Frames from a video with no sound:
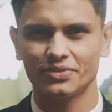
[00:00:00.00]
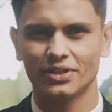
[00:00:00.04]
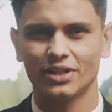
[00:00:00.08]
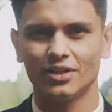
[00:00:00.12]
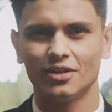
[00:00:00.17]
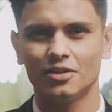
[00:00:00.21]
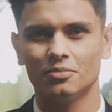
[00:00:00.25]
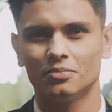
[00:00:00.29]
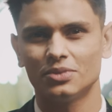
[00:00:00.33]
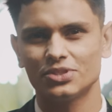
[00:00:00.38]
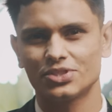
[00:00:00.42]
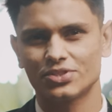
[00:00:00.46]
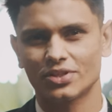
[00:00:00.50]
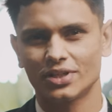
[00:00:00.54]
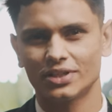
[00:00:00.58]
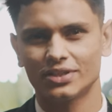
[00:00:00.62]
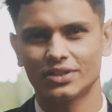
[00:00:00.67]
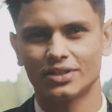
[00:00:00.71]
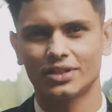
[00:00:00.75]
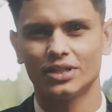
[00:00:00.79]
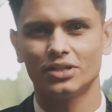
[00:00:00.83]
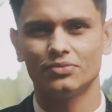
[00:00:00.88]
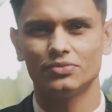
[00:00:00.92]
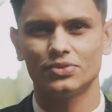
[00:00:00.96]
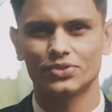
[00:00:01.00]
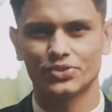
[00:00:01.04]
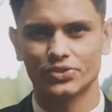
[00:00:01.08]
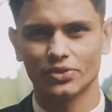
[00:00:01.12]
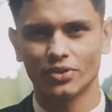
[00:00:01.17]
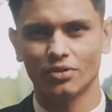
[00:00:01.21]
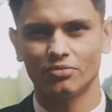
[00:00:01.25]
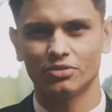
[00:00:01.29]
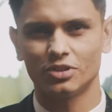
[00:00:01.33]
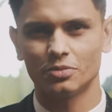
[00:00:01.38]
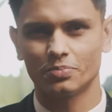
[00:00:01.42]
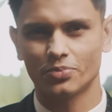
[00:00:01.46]
I would much rather have you
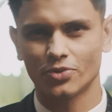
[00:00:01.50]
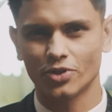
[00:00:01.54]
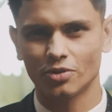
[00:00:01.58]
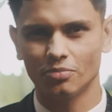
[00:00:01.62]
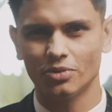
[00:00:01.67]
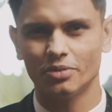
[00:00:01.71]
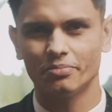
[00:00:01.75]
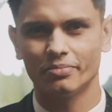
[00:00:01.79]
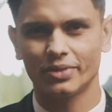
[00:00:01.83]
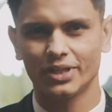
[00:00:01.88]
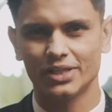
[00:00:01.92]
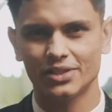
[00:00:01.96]
solve the problem by